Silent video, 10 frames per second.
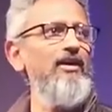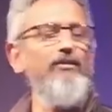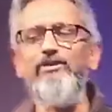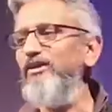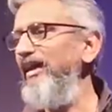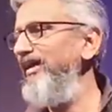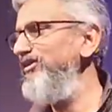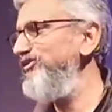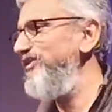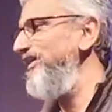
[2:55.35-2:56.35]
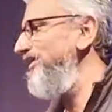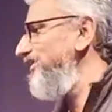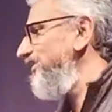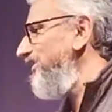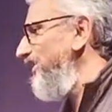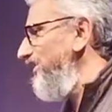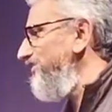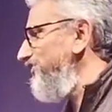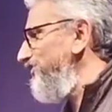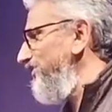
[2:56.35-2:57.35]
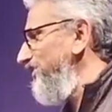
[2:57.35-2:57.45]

I mean, today you see kids,